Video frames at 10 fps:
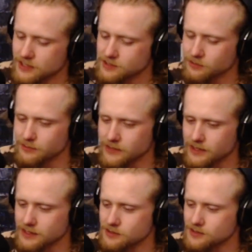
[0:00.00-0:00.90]
on this one
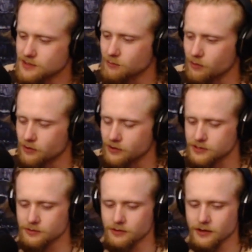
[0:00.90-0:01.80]
because you see the
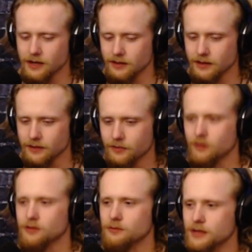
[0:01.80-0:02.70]
Warriors who are kind of
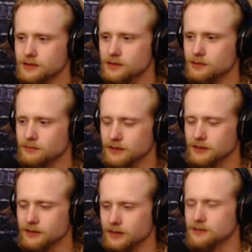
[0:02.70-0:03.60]
falling away
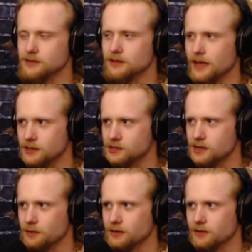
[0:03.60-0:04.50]
and they're getting to the age
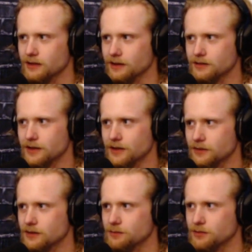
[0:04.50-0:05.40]
now where you're like, are they
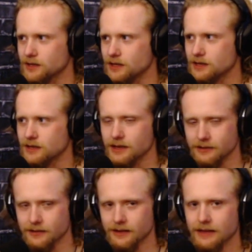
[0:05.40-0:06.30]
ever going to play again
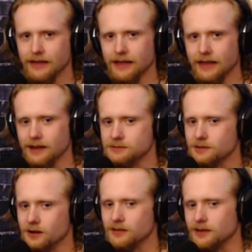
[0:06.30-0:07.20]
together? Mm-mm. And I'm
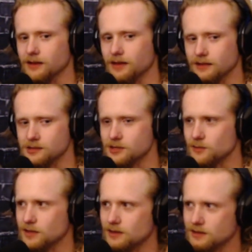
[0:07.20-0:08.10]
starting to think, is
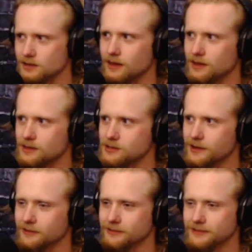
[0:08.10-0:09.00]
Jimmy getting to that age
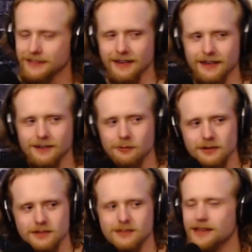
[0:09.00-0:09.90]
now? And I don't
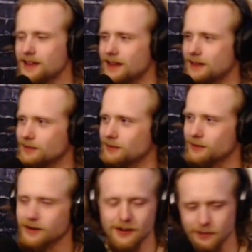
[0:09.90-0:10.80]
want to say that
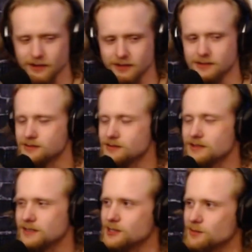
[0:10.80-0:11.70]
on air because
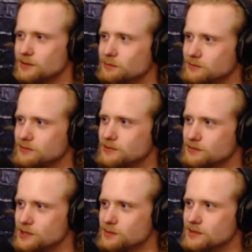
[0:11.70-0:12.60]
then Jimmy will
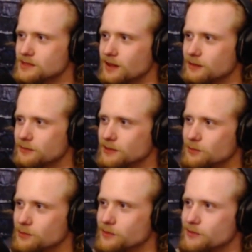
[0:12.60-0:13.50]
do Jimmy stuff and
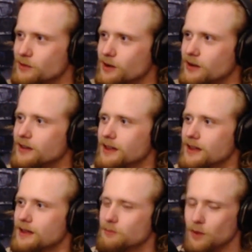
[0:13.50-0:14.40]
he'll prove you wrong.
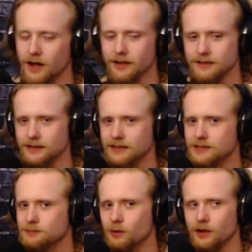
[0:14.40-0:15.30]
But
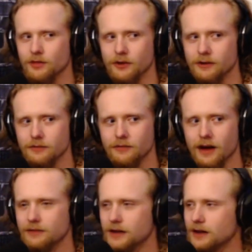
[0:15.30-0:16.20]
he's
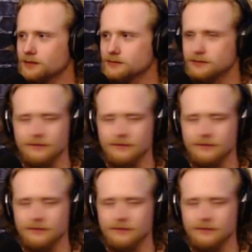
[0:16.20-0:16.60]
35 now?